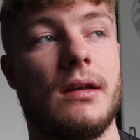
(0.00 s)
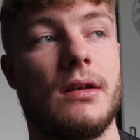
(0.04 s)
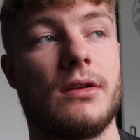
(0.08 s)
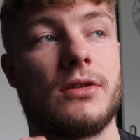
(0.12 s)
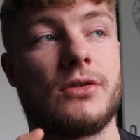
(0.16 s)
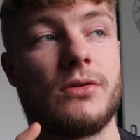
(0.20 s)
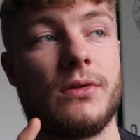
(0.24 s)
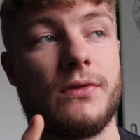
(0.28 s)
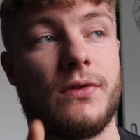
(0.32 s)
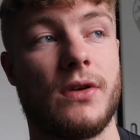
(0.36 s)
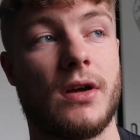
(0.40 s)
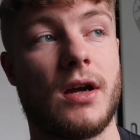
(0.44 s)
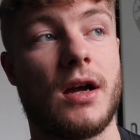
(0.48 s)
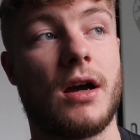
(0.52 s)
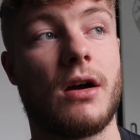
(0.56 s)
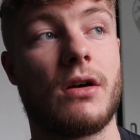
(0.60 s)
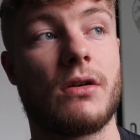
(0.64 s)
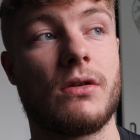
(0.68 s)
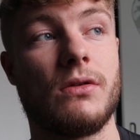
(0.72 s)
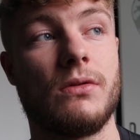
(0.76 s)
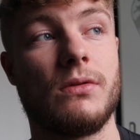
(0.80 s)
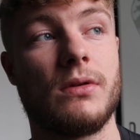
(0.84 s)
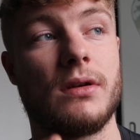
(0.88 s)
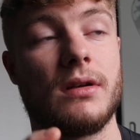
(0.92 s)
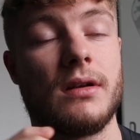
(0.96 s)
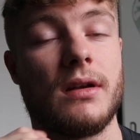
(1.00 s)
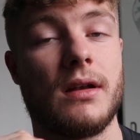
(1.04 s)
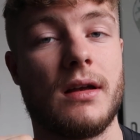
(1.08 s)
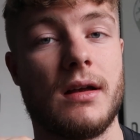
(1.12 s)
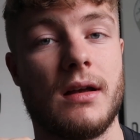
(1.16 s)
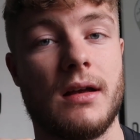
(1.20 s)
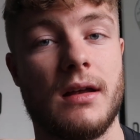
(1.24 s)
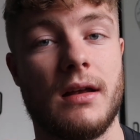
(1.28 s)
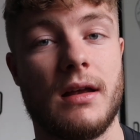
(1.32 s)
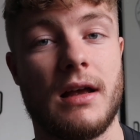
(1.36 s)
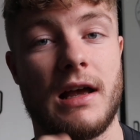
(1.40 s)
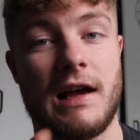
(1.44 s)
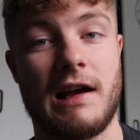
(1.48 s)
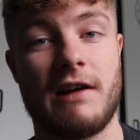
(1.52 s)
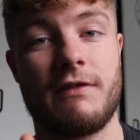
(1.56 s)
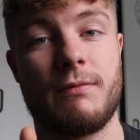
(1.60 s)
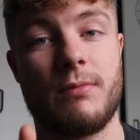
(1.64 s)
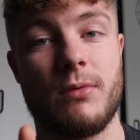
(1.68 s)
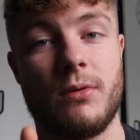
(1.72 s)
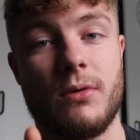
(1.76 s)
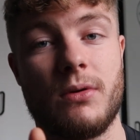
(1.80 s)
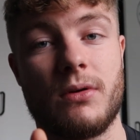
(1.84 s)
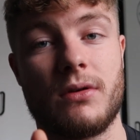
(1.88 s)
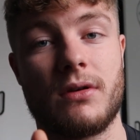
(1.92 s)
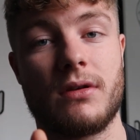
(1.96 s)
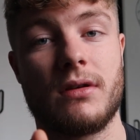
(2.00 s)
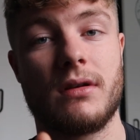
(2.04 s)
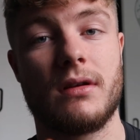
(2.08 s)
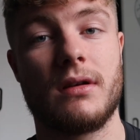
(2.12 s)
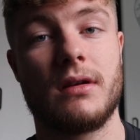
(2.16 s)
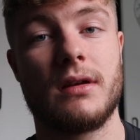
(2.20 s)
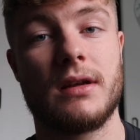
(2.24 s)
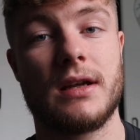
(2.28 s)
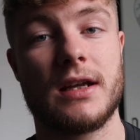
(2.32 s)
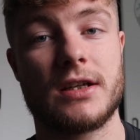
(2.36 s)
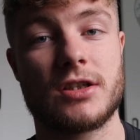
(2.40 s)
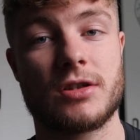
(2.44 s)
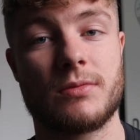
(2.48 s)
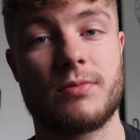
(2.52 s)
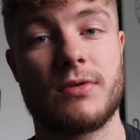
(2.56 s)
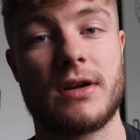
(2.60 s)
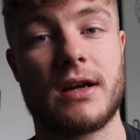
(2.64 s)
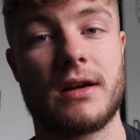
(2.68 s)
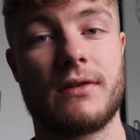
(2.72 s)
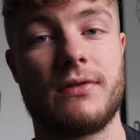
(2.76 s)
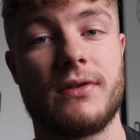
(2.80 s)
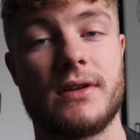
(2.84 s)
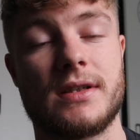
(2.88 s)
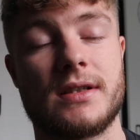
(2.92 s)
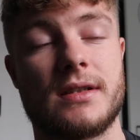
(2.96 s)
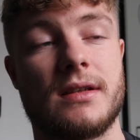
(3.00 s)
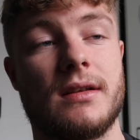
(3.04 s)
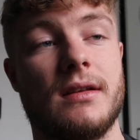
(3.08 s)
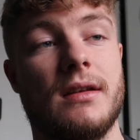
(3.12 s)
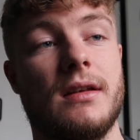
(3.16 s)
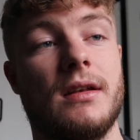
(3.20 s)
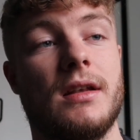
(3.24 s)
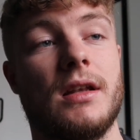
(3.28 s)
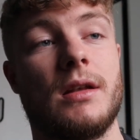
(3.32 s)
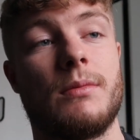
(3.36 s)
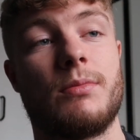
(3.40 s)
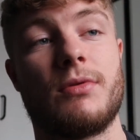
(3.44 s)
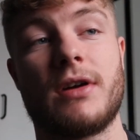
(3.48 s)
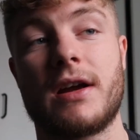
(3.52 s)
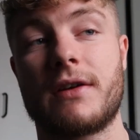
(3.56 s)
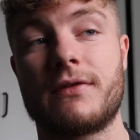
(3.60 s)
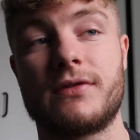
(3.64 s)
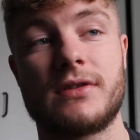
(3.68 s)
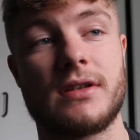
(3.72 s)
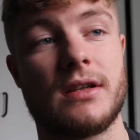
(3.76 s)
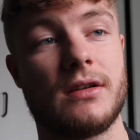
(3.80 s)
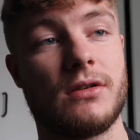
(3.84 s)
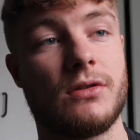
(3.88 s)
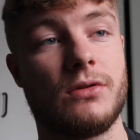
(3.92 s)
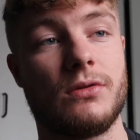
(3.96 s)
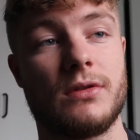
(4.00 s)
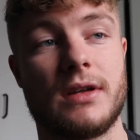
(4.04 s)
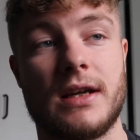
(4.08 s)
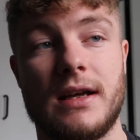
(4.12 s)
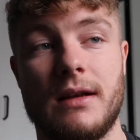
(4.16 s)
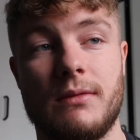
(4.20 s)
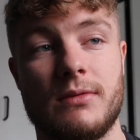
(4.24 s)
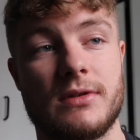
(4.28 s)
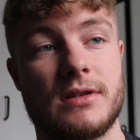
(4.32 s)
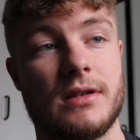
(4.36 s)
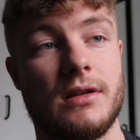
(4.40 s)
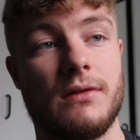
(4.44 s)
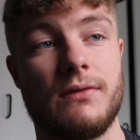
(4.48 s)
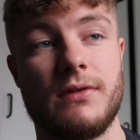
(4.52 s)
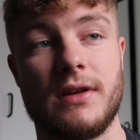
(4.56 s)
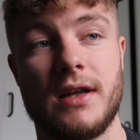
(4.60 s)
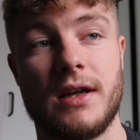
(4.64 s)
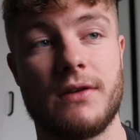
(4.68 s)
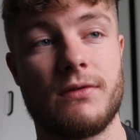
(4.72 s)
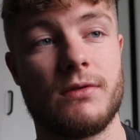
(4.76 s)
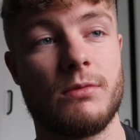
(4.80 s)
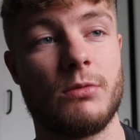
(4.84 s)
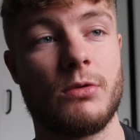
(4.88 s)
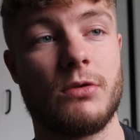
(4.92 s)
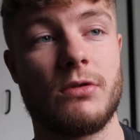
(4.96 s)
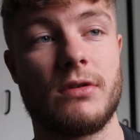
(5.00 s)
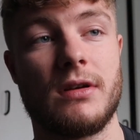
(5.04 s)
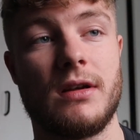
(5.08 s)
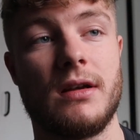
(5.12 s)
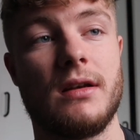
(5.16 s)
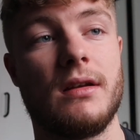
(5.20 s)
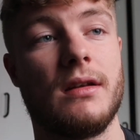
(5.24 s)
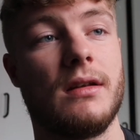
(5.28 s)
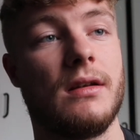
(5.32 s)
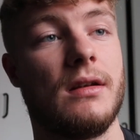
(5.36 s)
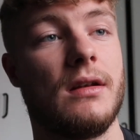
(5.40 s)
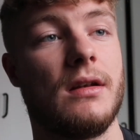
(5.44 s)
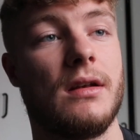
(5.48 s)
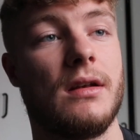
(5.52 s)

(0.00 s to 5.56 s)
So if you are going half board, get your breakfast. The breakfast in the hotel was lovely every morning.